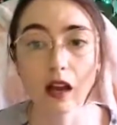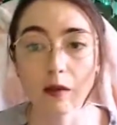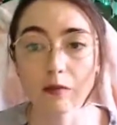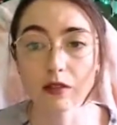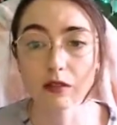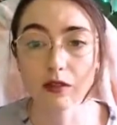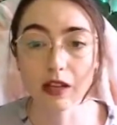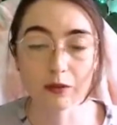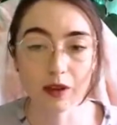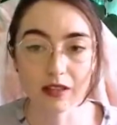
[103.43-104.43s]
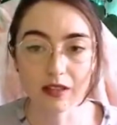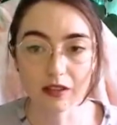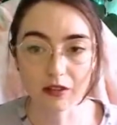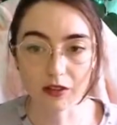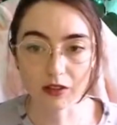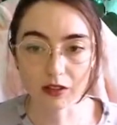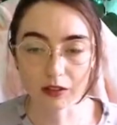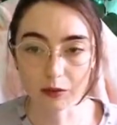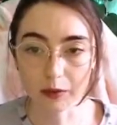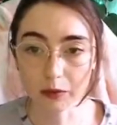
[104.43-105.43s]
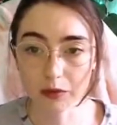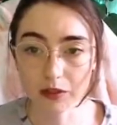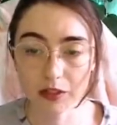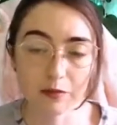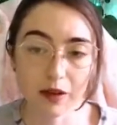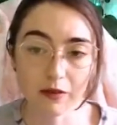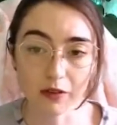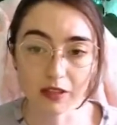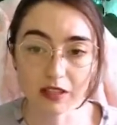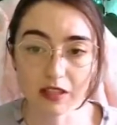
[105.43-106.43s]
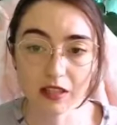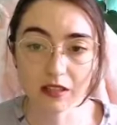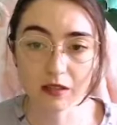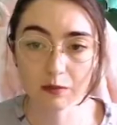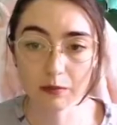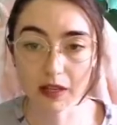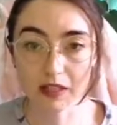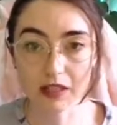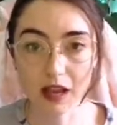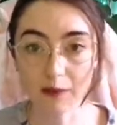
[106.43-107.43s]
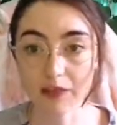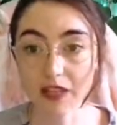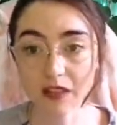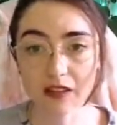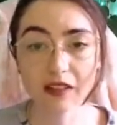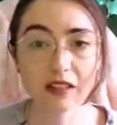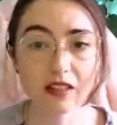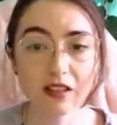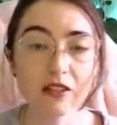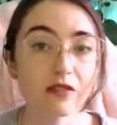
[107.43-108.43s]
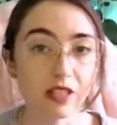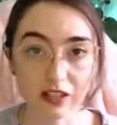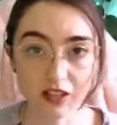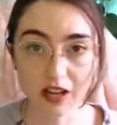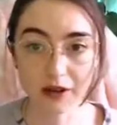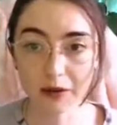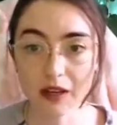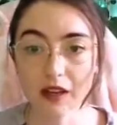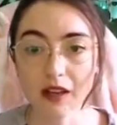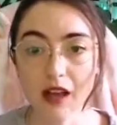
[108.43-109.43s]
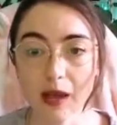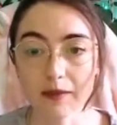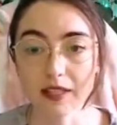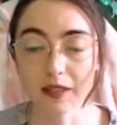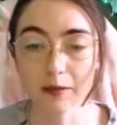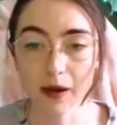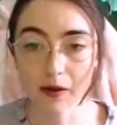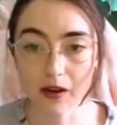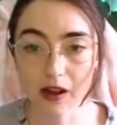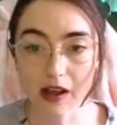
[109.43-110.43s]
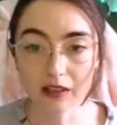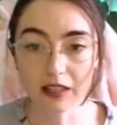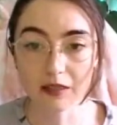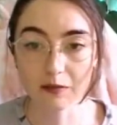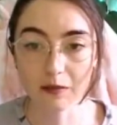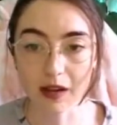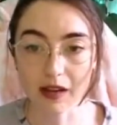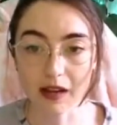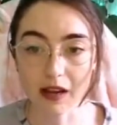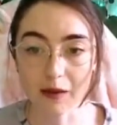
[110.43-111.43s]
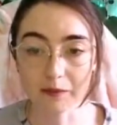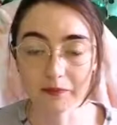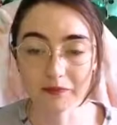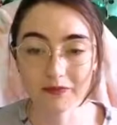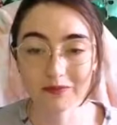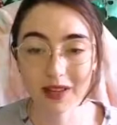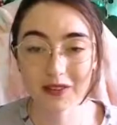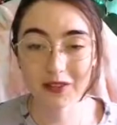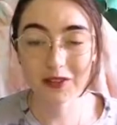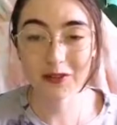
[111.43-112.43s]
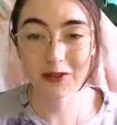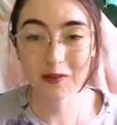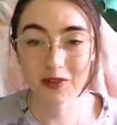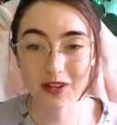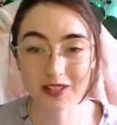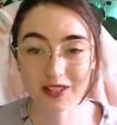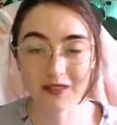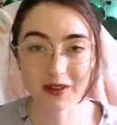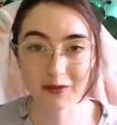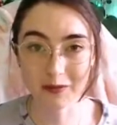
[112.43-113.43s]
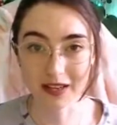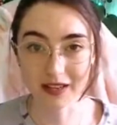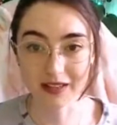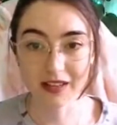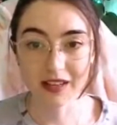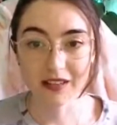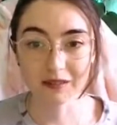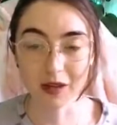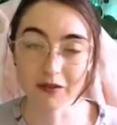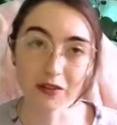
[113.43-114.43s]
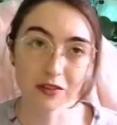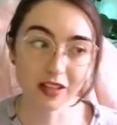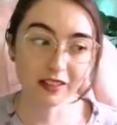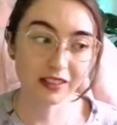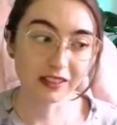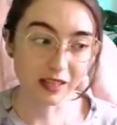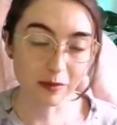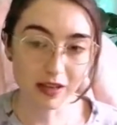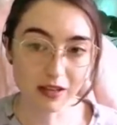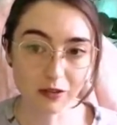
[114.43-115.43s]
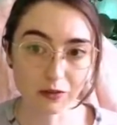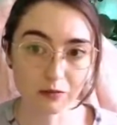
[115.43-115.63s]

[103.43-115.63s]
So that's why these are a little bit older and you may have already seen this, but this island is actually finished now. This is Peridot Island, my first dream address that I've ever made. My first island, Libby.